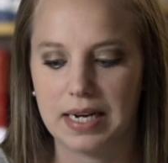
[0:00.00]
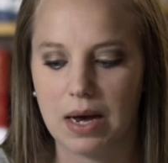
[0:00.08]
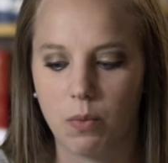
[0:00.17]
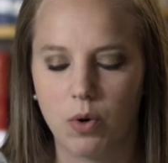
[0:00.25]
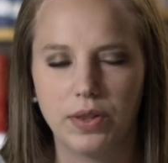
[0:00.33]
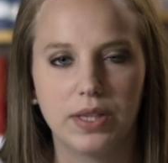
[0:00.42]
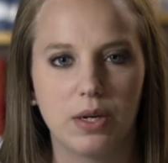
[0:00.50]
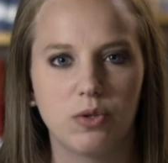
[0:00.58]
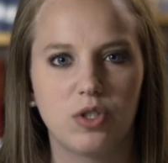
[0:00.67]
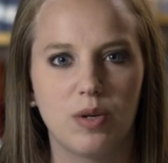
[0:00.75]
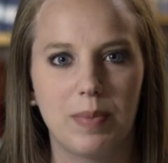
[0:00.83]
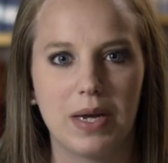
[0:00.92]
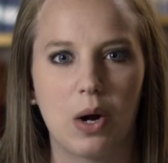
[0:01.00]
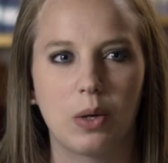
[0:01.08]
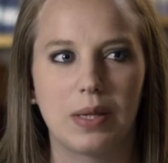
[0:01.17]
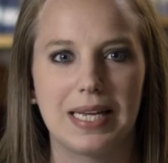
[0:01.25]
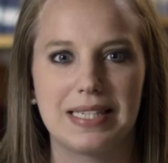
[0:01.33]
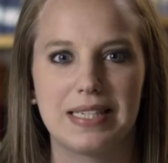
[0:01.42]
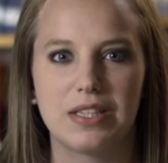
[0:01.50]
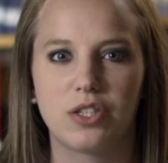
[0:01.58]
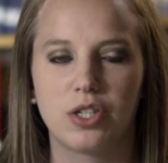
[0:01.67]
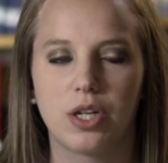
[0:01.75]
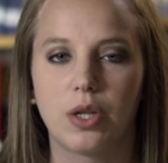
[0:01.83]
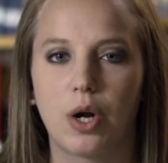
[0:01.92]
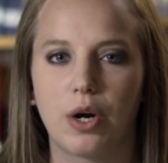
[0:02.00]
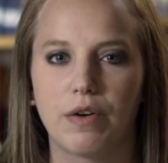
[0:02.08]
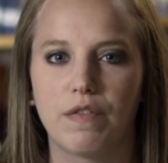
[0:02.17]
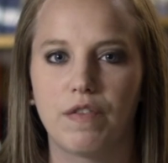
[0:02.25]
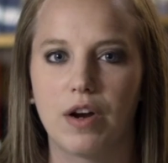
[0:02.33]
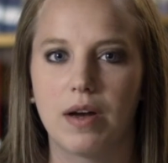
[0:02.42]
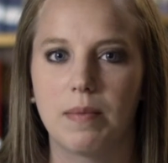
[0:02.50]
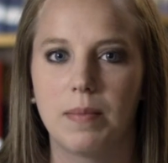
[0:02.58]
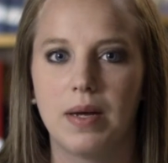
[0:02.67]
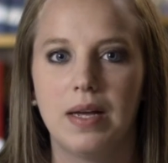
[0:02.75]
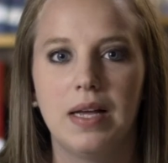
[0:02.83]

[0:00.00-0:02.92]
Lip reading: and I want those to be our lessons to learn from